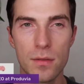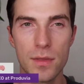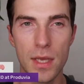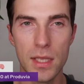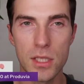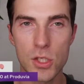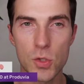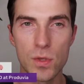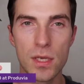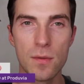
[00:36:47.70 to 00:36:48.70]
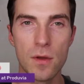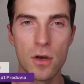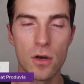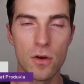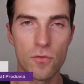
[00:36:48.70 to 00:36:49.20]
industry
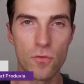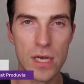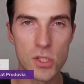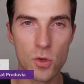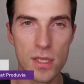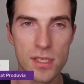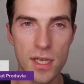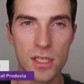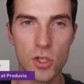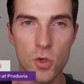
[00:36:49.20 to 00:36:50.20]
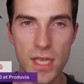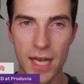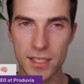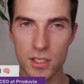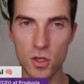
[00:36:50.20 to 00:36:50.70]
of restaurants can use AI
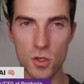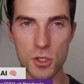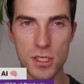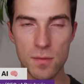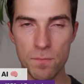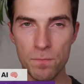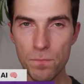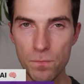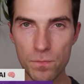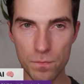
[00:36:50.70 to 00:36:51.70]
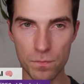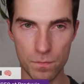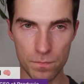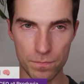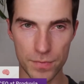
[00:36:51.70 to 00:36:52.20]
technologies,
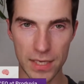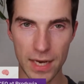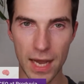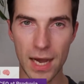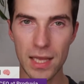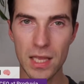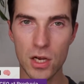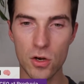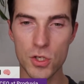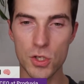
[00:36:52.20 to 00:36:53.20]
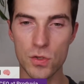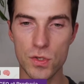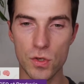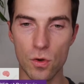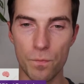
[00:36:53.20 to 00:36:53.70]
then I highly encourage you
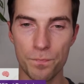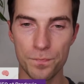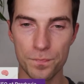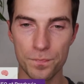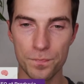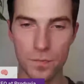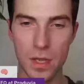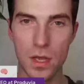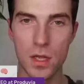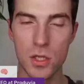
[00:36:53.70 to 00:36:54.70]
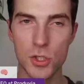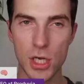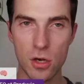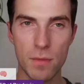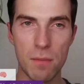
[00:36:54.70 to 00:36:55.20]
to check
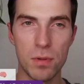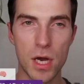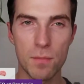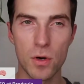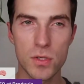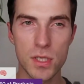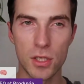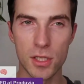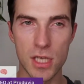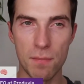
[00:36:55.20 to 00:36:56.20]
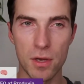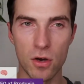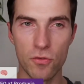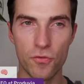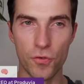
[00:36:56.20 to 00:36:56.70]
out my blog post on the topic
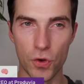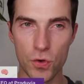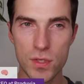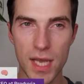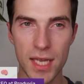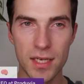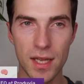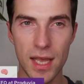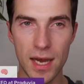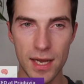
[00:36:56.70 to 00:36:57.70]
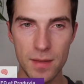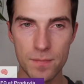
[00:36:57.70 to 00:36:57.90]
of food and AI.